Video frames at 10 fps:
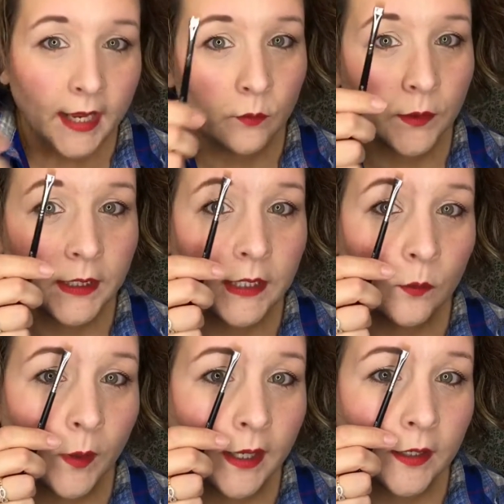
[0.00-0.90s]
And really
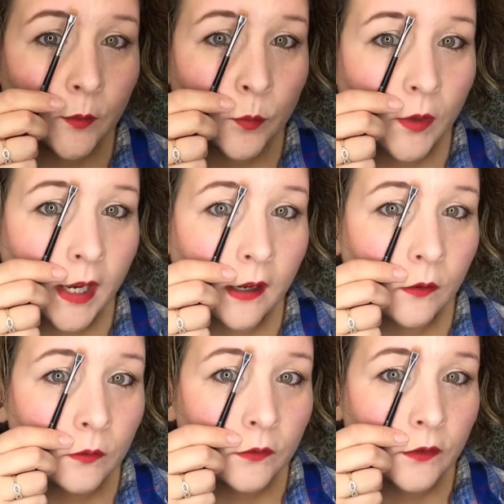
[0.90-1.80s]
you want your
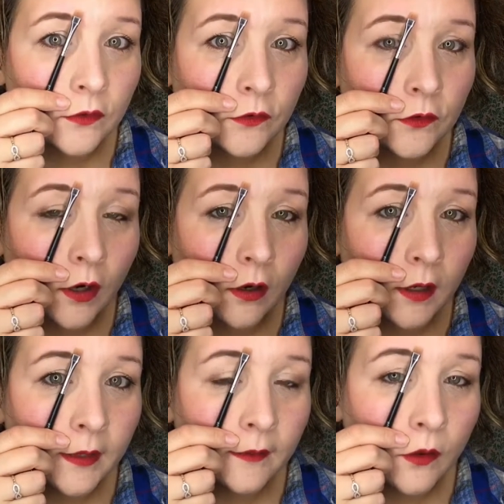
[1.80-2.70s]
brows to
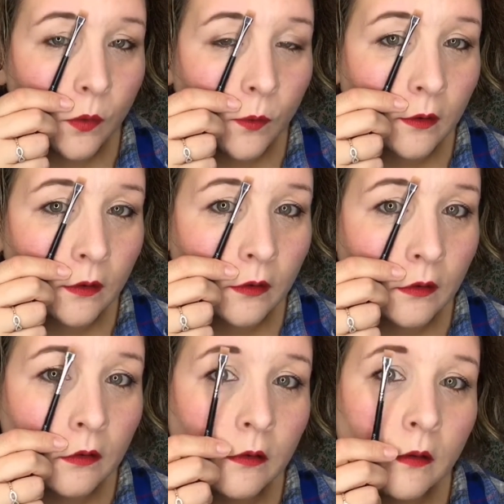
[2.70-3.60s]
start in the
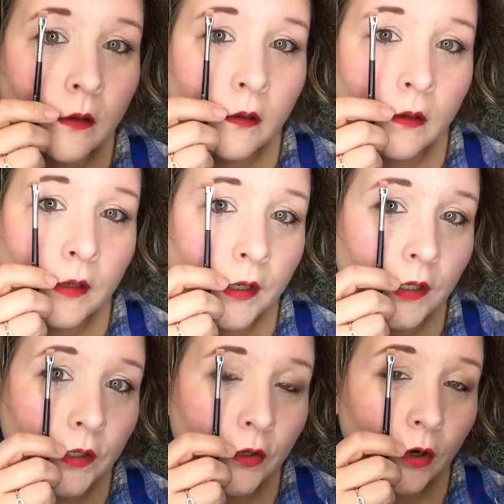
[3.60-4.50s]
corner
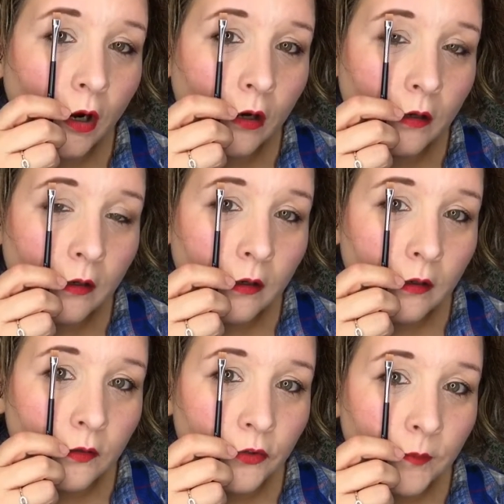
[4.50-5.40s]
your arc
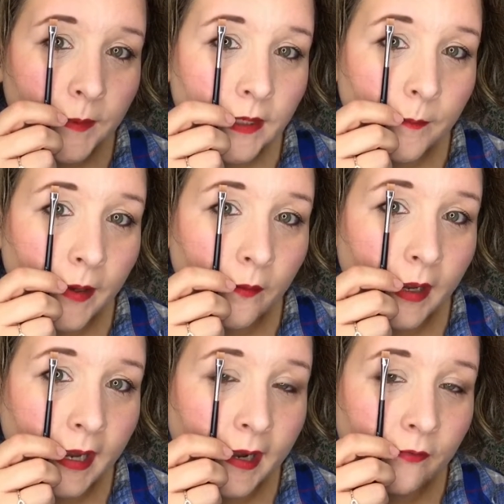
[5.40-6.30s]
should be about
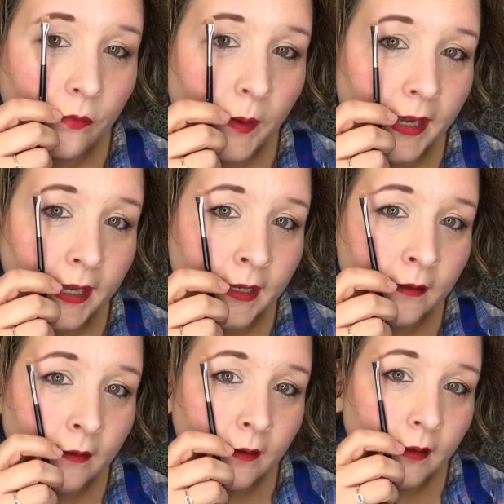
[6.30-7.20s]
halfway,
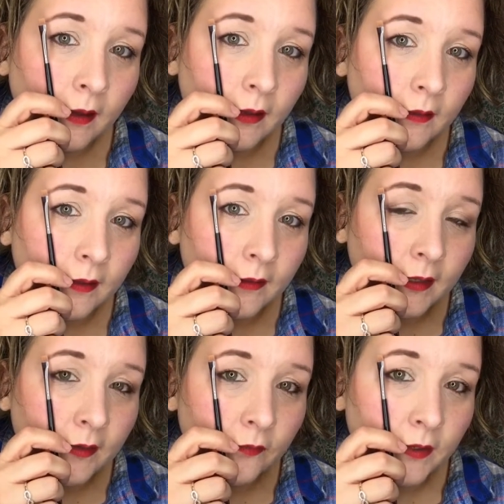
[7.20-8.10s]
and then
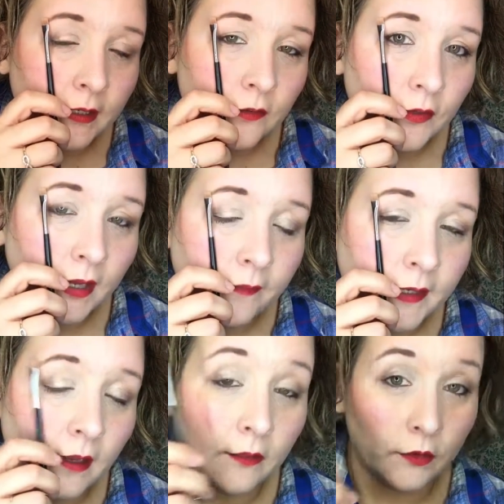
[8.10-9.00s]
they finish at
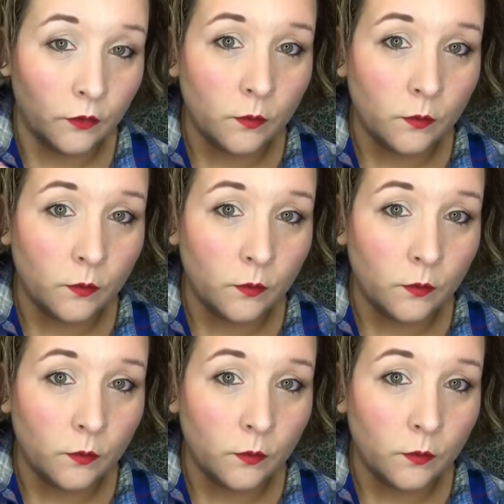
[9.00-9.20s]
the other